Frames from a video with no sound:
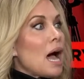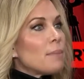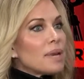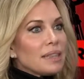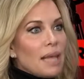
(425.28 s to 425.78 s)
I'm
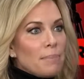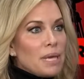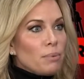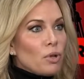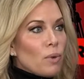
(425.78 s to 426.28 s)
going to let
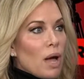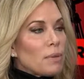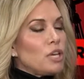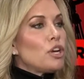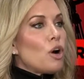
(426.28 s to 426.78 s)
people around
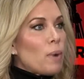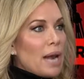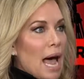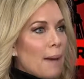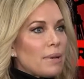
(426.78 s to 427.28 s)
me know what
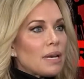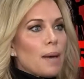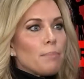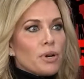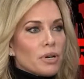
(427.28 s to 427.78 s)
happened. I
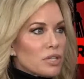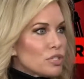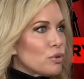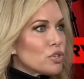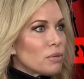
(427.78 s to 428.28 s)
put it on
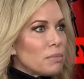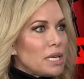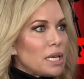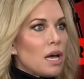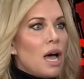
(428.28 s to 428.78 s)
social
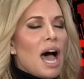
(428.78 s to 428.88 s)
media.